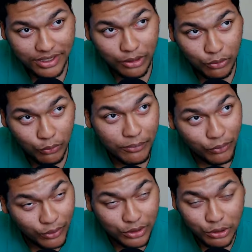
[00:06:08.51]
a week
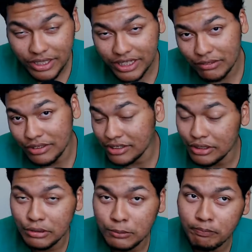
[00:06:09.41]
before tuition was
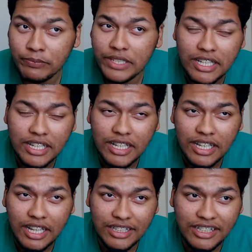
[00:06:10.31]
due.
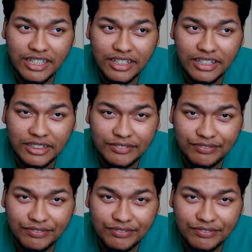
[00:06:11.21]
And then I